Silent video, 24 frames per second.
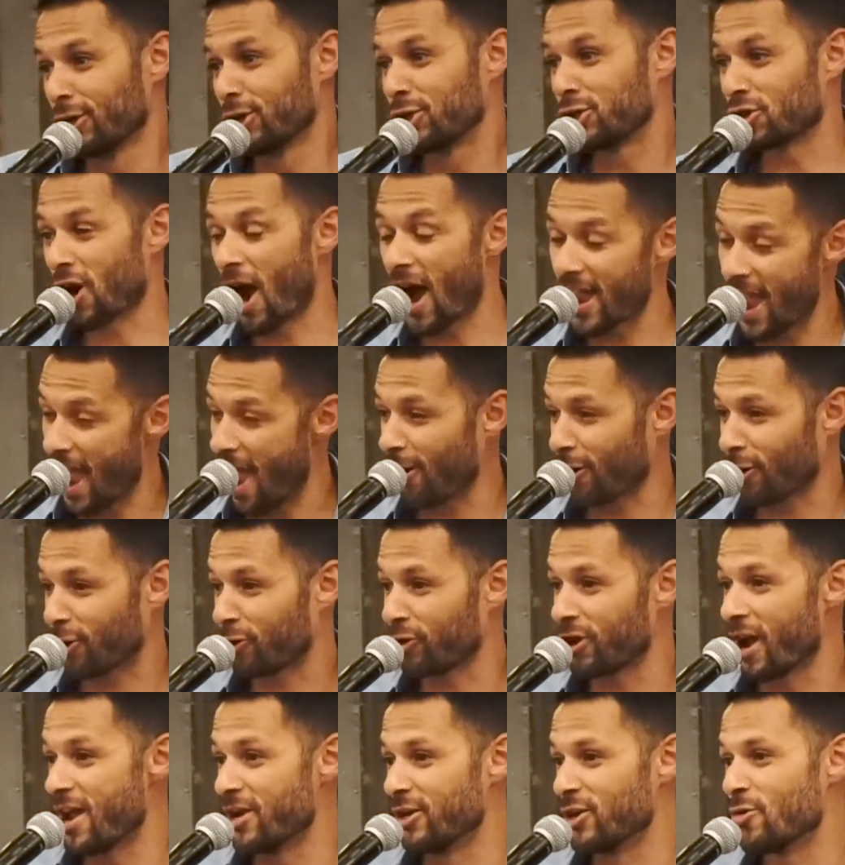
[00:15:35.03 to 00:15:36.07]
Try out
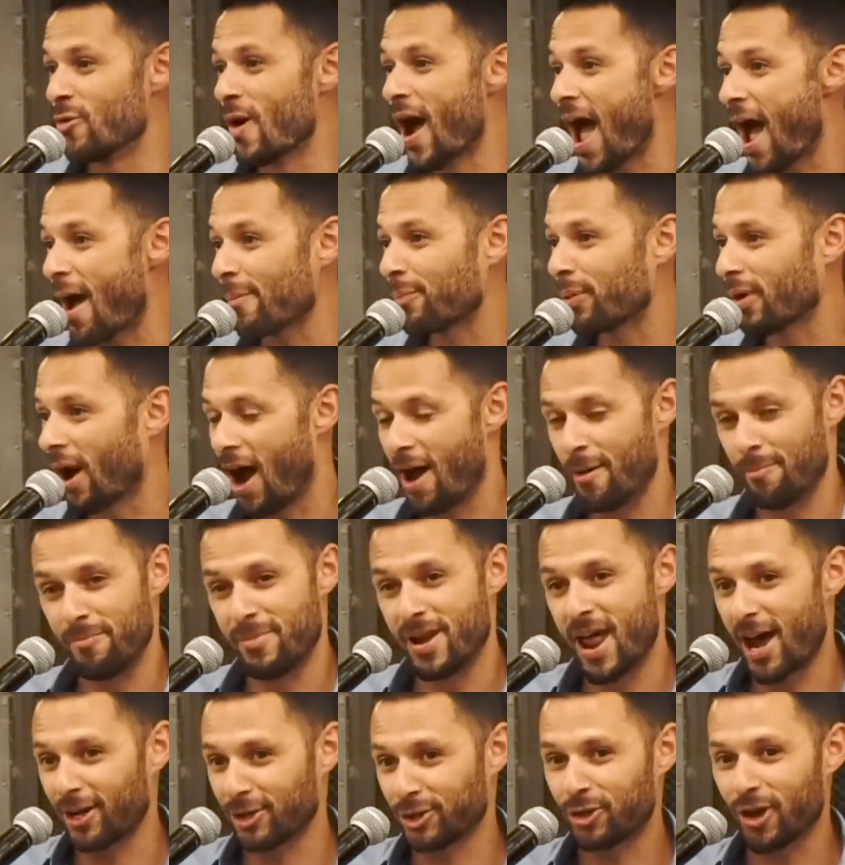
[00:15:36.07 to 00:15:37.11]
Create New App. I'm
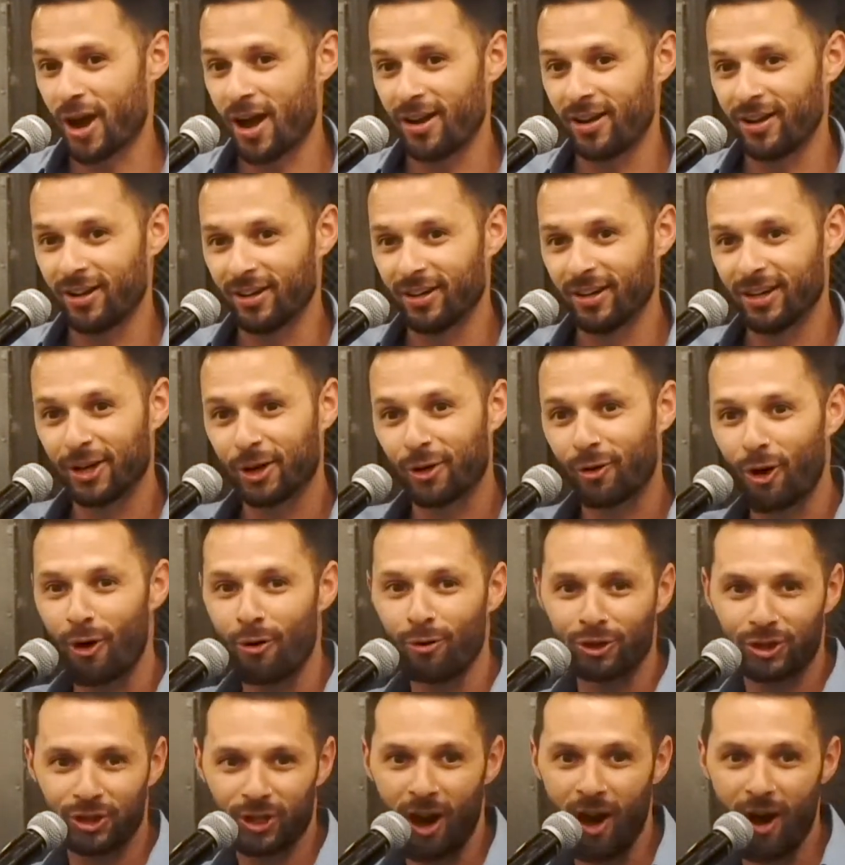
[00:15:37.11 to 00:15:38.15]
not trying to
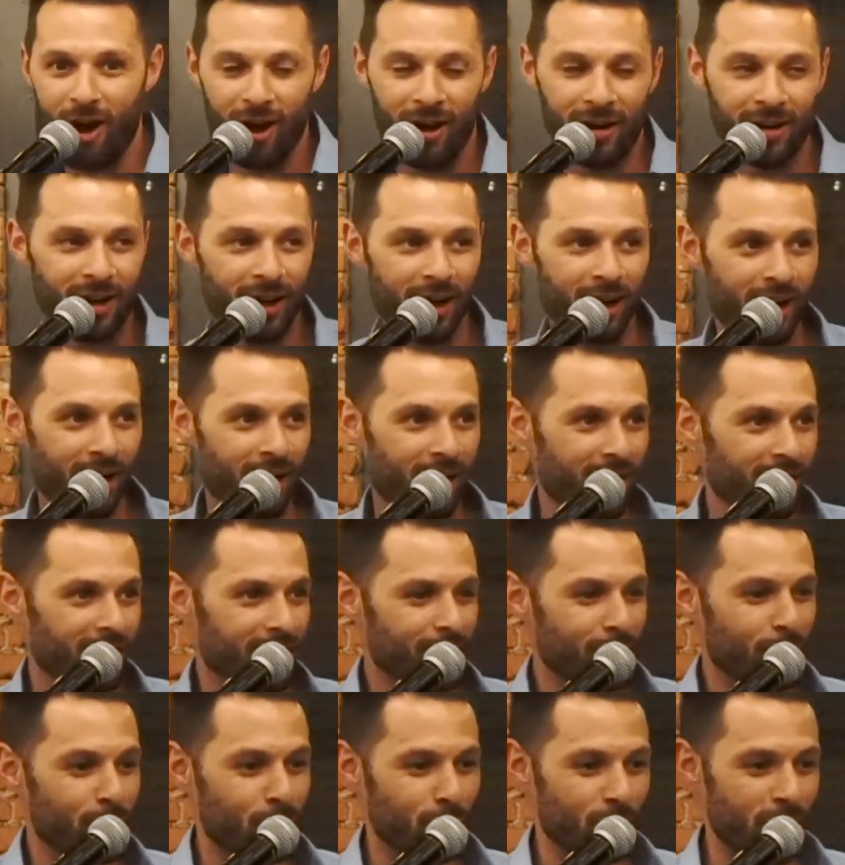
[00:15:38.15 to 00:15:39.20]
encroach on
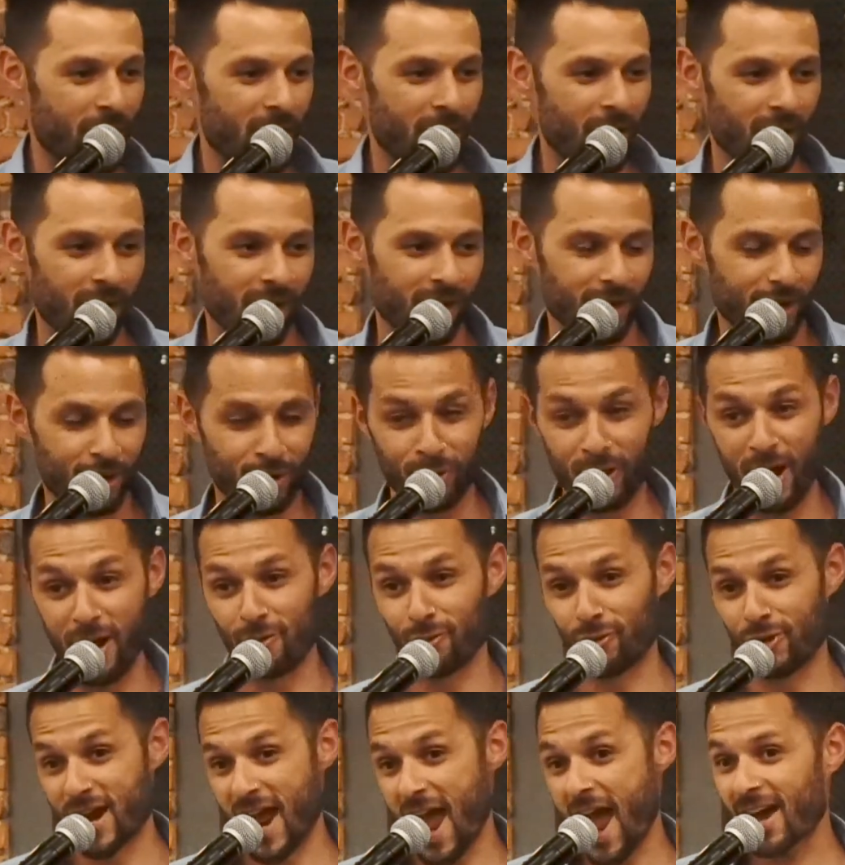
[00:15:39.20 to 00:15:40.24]
Create
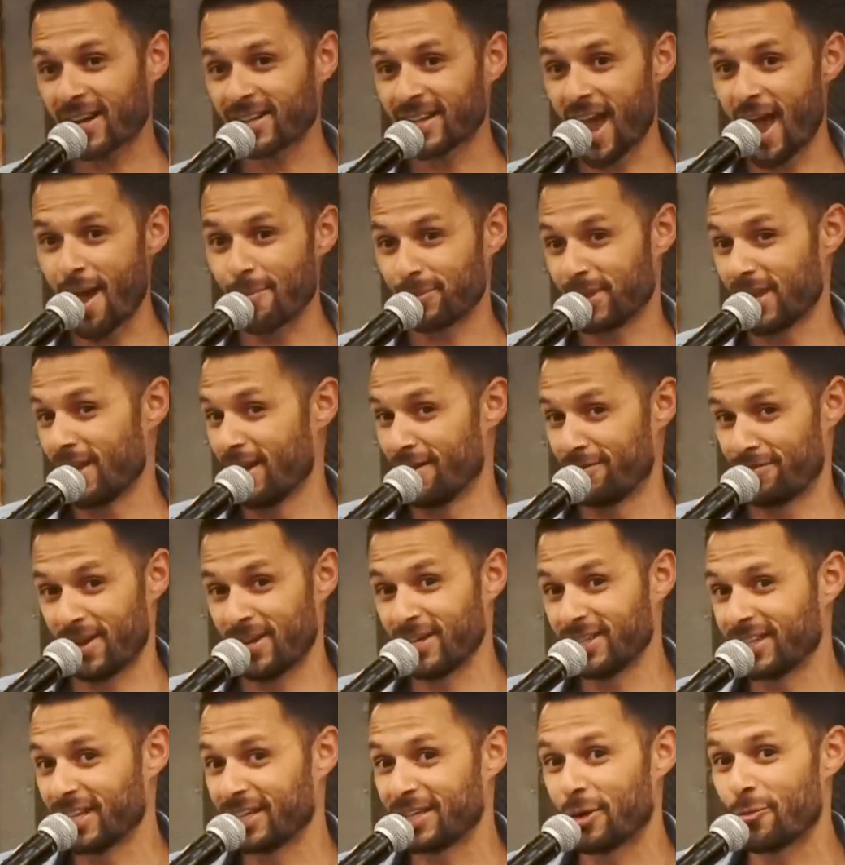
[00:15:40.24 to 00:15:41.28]
React App. If
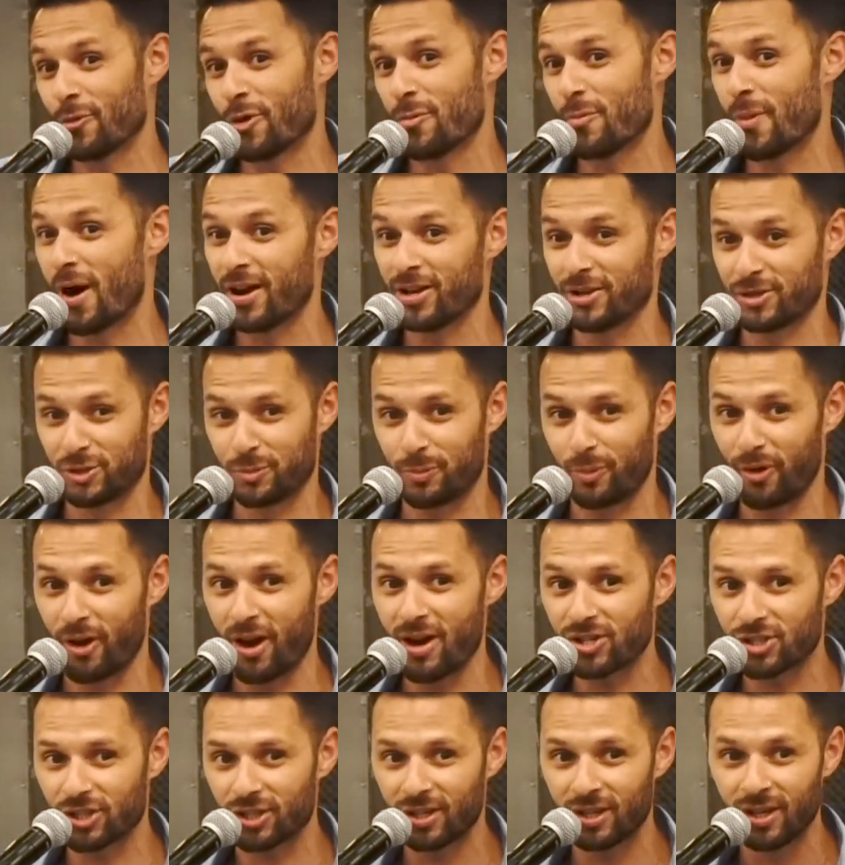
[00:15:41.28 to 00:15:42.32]
anything, they were my
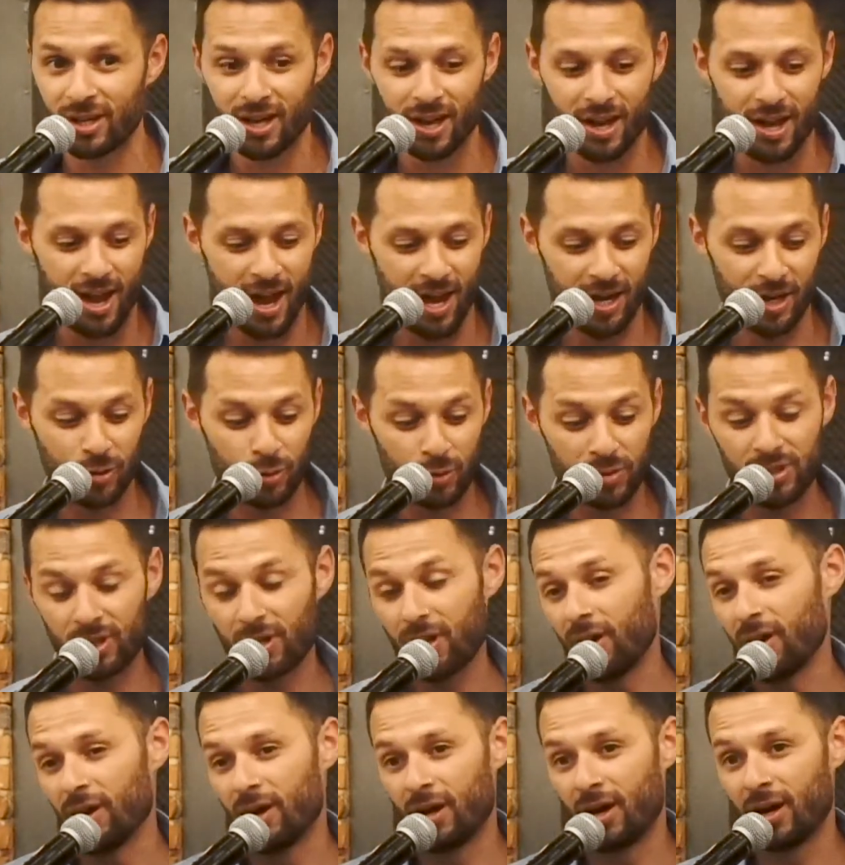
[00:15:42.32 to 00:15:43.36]
inspiration, and this was
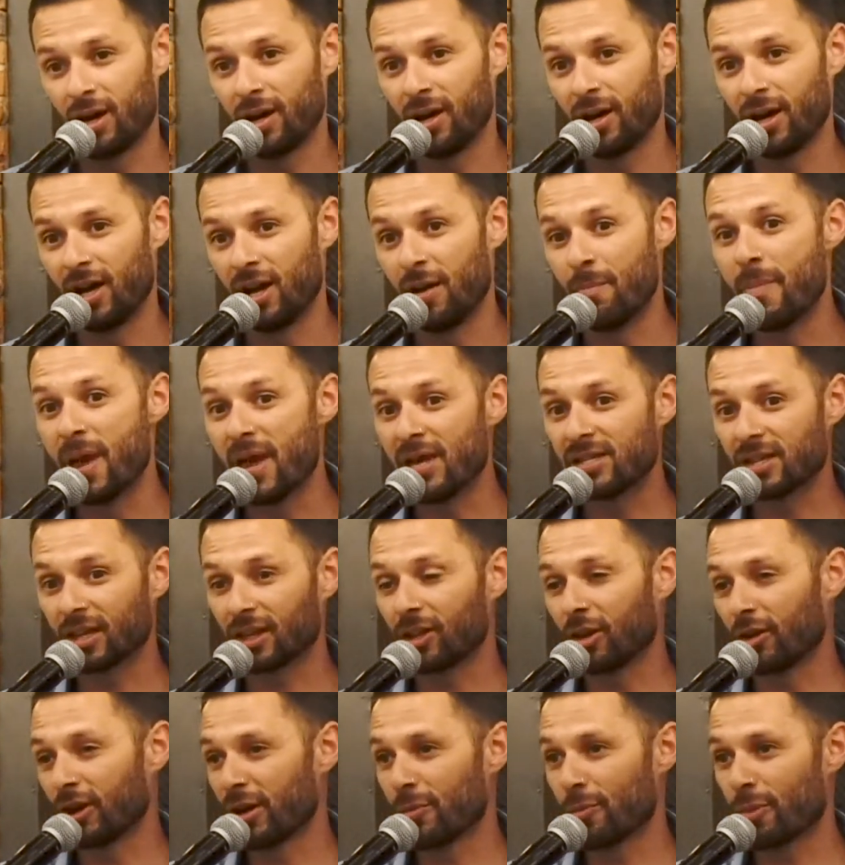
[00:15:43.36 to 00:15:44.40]
an amazing
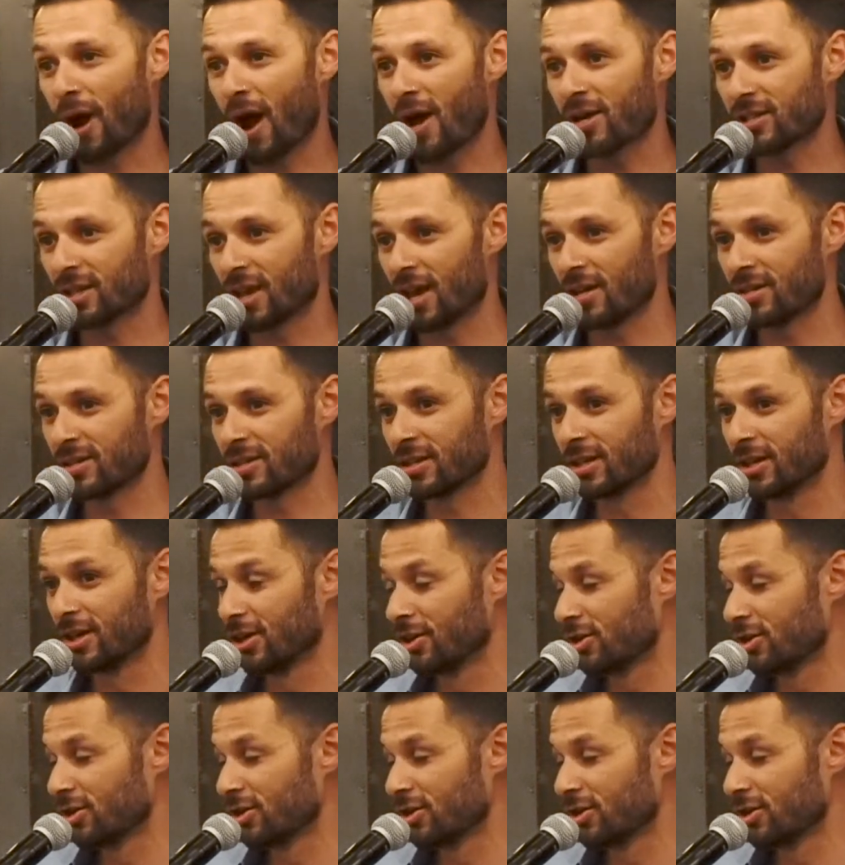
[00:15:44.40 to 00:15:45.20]
learning process.